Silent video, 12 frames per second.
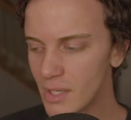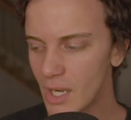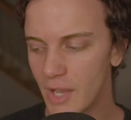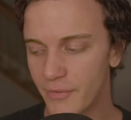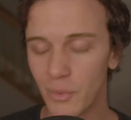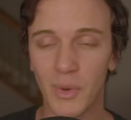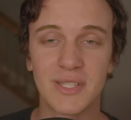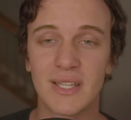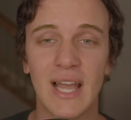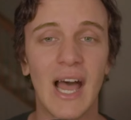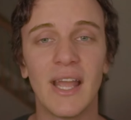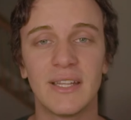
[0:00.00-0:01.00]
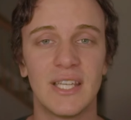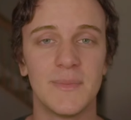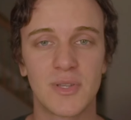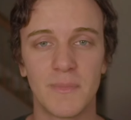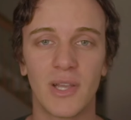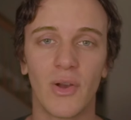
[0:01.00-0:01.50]
if it was a tie,
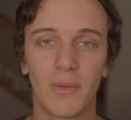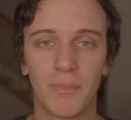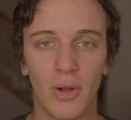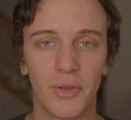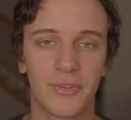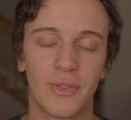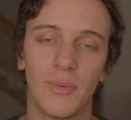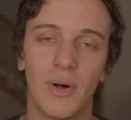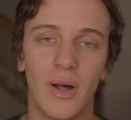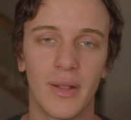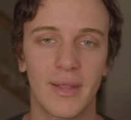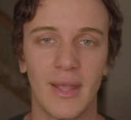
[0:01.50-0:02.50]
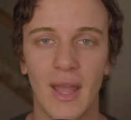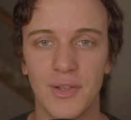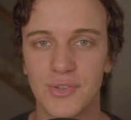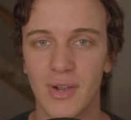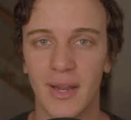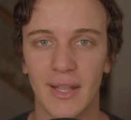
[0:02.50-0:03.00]
teams would be going balls to the wall at the end
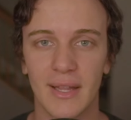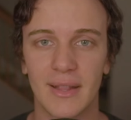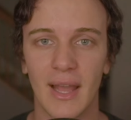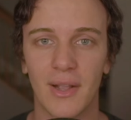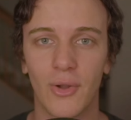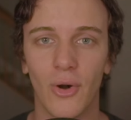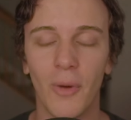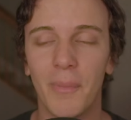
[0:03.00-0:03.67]
trying to get that goal.